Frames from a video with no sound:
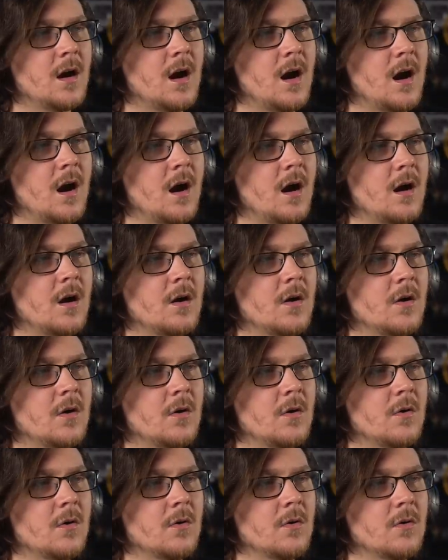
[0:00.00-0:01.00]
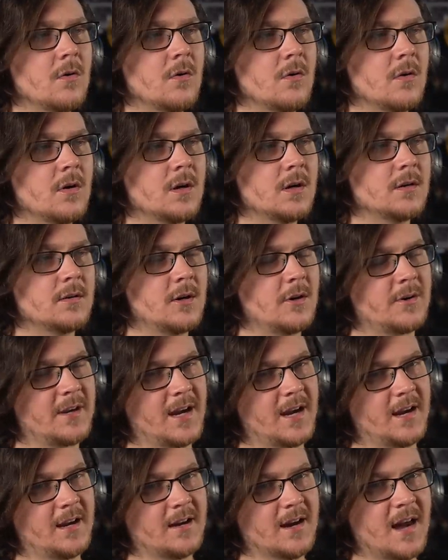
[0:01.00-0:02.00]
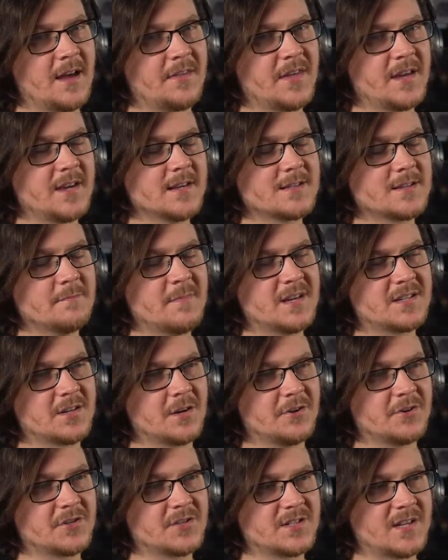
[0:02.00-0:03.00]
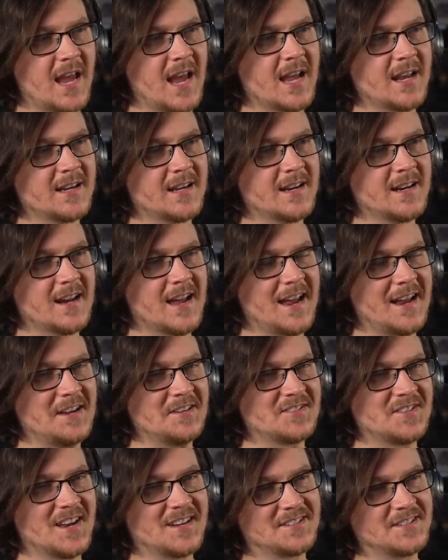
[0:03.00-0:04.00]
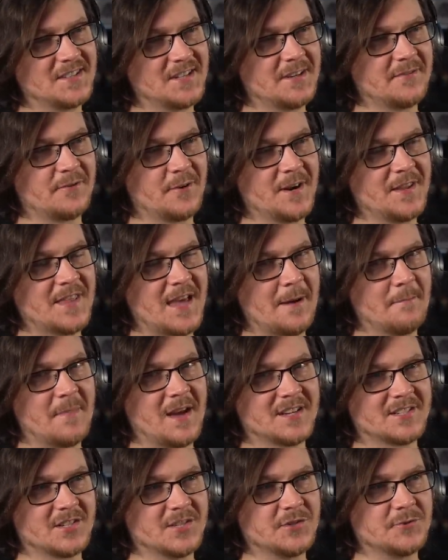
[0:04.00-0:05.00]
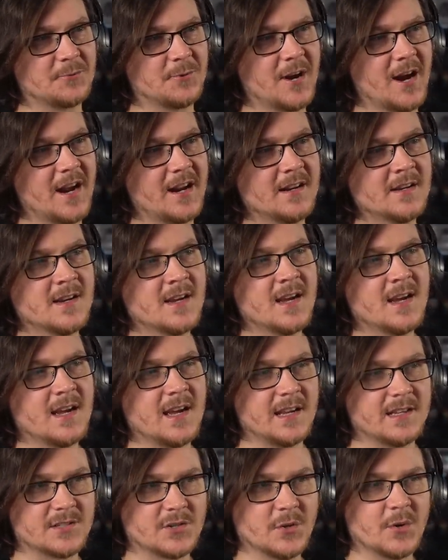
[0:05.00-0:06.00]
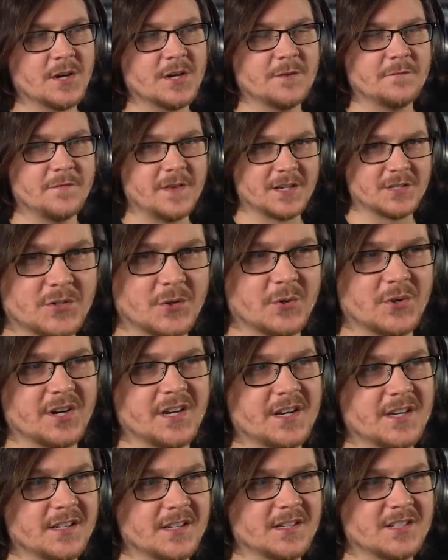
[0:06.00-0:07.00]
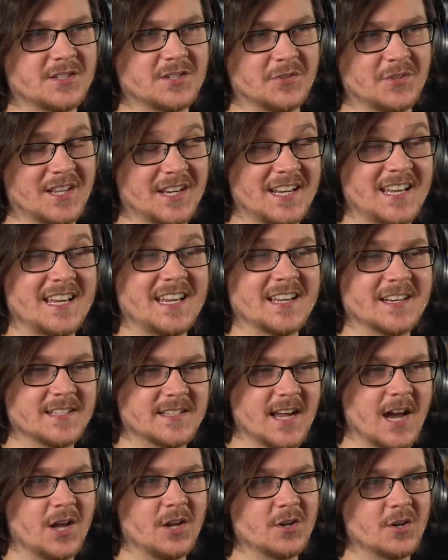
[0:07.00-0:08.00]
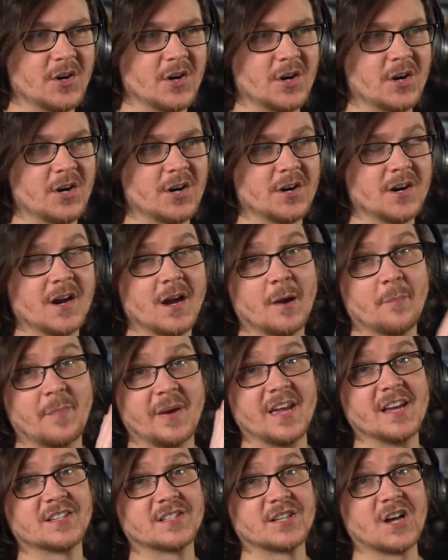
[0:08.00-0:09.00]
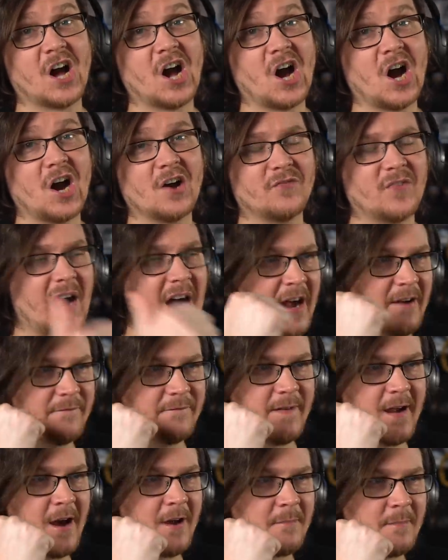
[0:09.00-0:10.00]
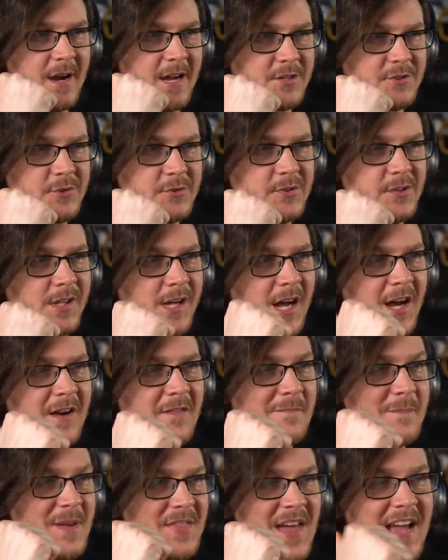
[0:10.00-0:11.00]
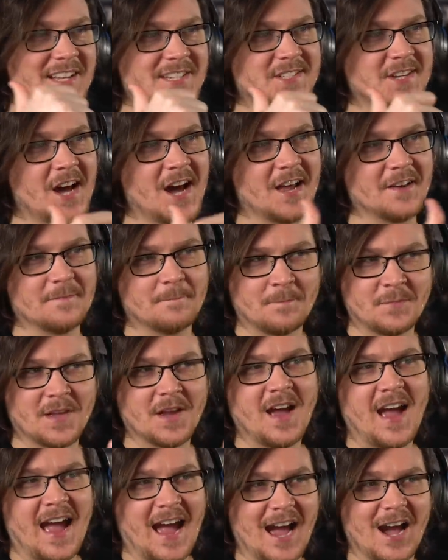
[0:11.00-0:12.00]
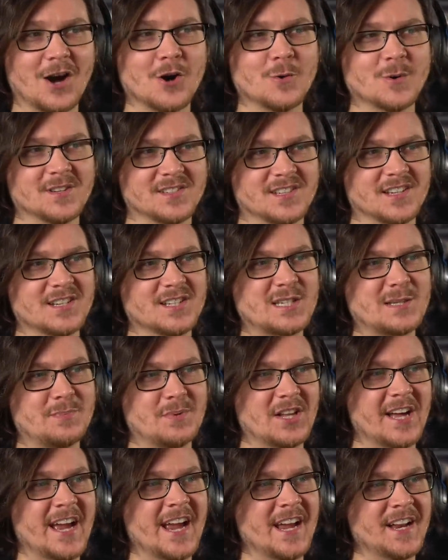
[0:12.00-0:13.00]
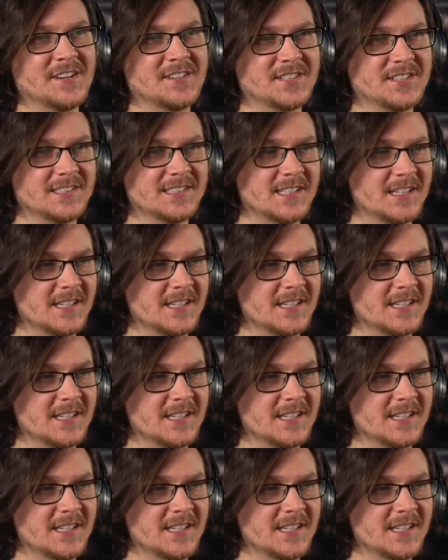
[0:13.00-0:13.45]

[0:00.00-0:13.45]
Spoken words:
Oh, okay. I think it's a misunderstanding. He's not delivering that message right. He's going to Victoria so that he can tell her, piss off, I've found my true love. But that's not... how it was explained.